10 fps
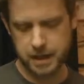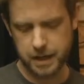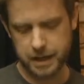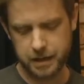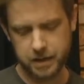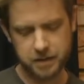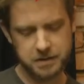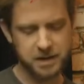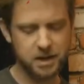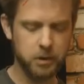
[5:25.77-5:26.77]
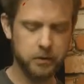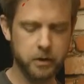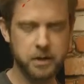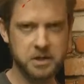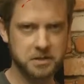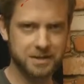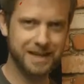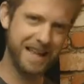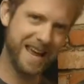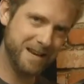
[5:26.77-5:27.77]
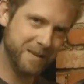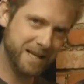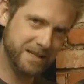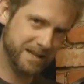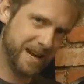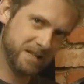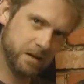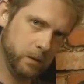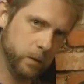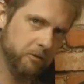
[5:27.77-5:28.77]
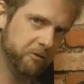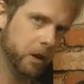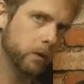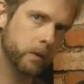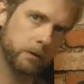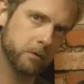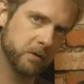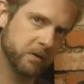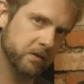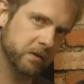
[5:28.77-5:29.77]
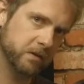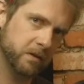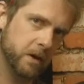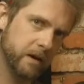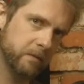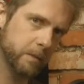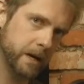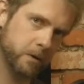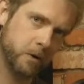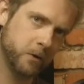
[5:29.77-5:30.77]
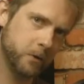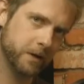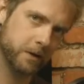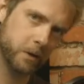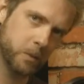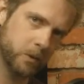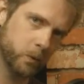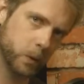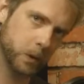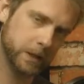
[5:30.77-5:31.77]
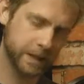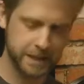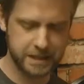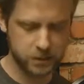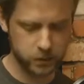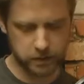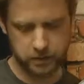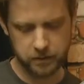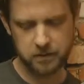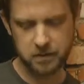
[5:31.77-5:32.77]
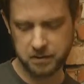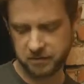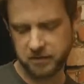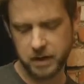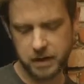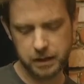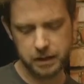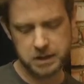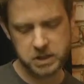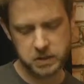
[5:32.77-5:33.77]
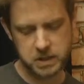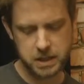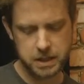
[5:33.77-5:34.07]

But there's a couple of known issues, like enemies actually will follow you into resistance if you have them aggroed in the open world. It's one of those fun little issues.